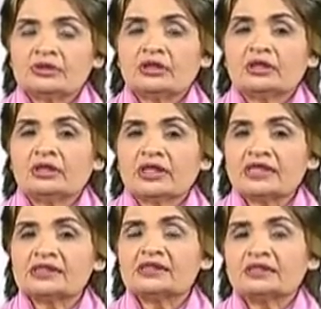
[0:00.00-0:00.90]

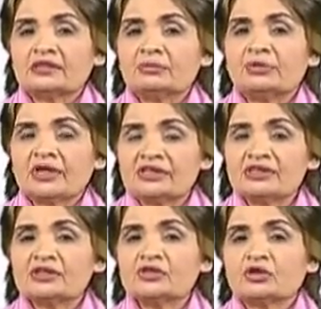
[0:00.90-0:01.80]
get the
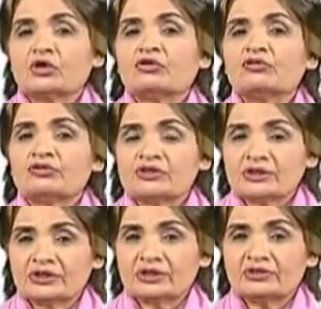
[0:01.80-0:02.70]
prices of
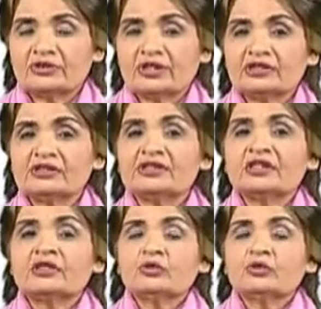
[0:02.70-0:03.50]
certain things